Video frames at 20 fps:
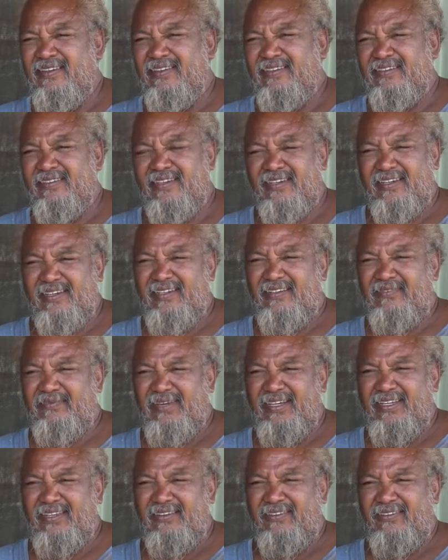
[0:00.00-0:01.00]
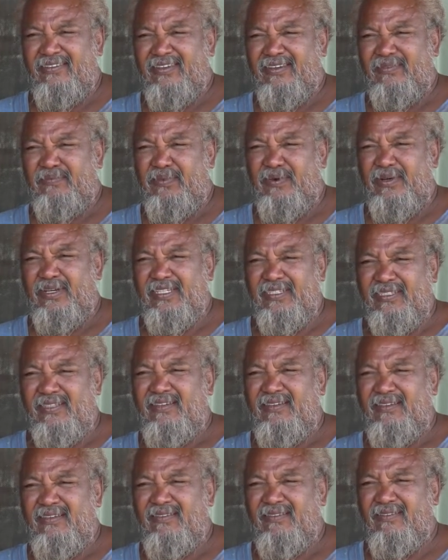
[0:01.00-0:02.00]
So I can just imagine all that
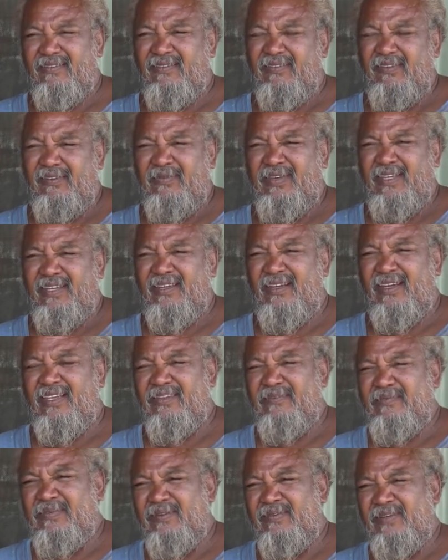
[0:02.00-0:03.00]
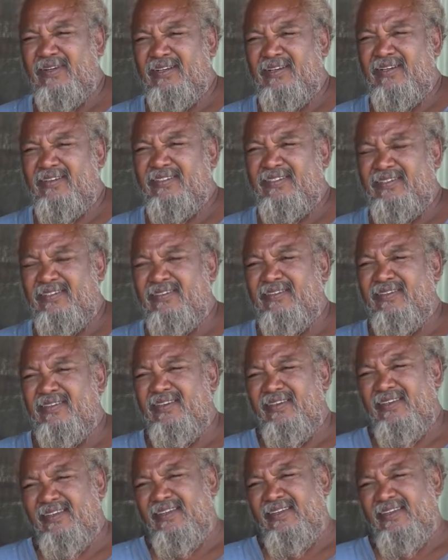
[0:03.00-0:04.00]
poison would be in other people's clothes too
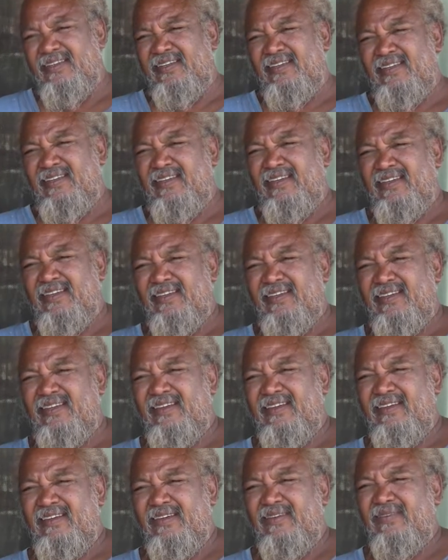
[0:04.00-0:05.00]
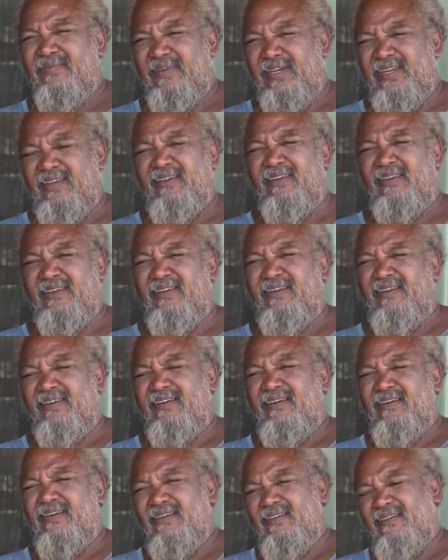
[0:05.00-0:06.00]
then. But
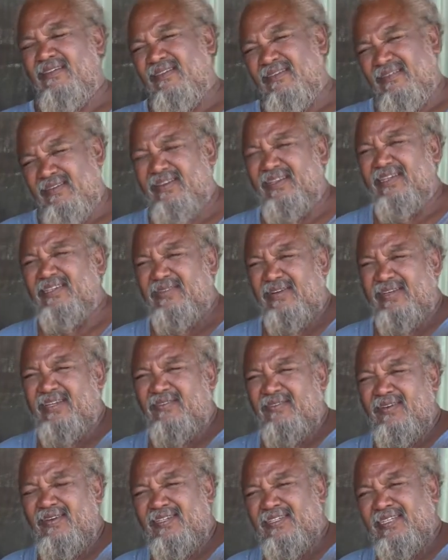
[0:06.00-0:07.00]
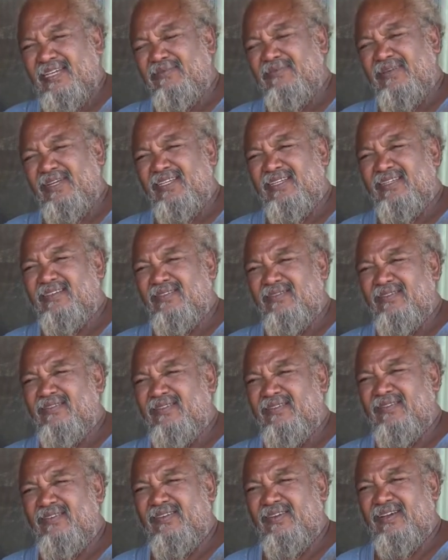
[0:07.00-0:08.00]
that's what is happening, just
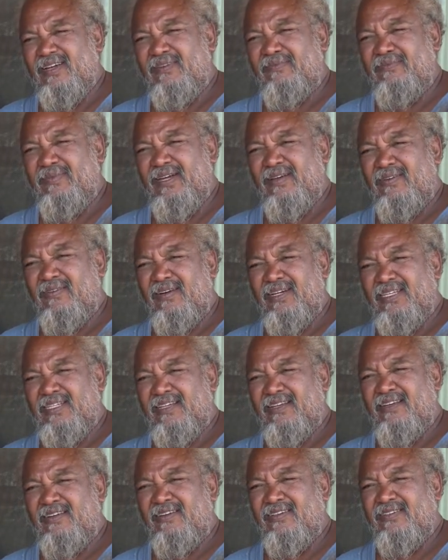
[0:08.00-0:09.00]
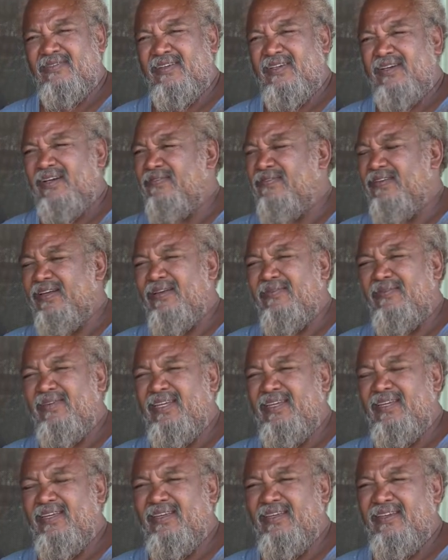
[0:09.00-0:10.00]
come back, wash clothes with our
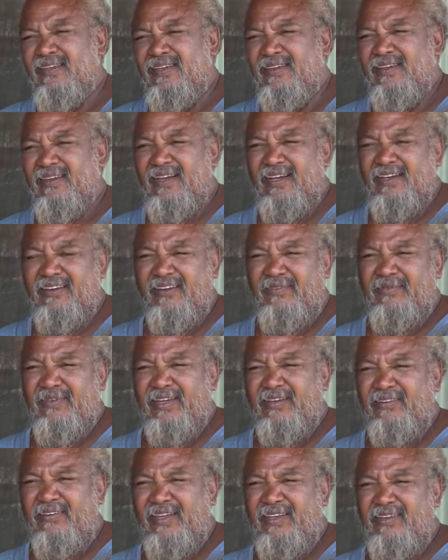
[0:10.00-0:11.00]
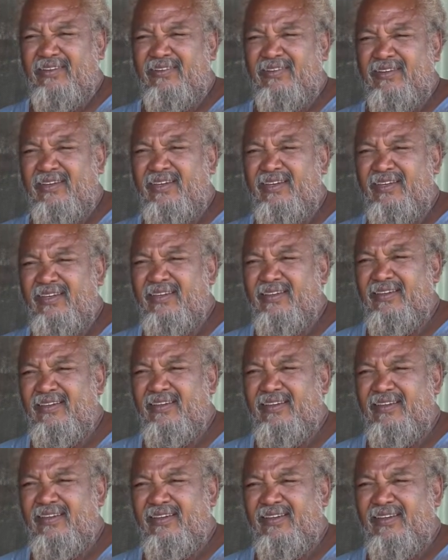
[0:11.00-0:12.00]
family. I got my granddaughter,
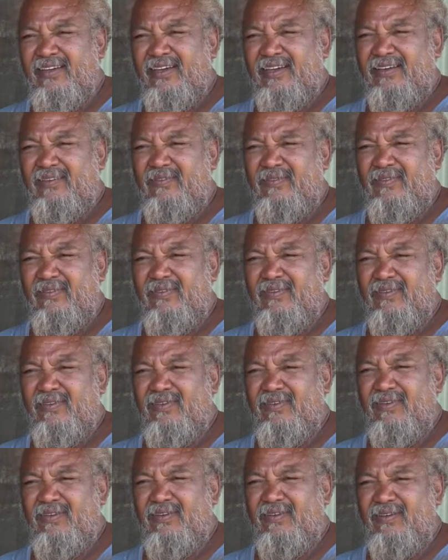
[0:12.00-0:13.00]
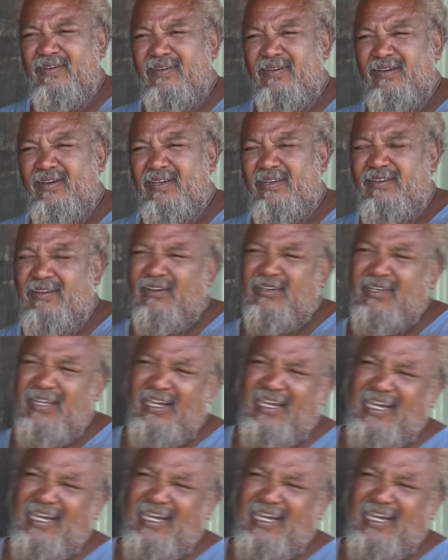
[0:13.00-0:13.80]
and a Dr.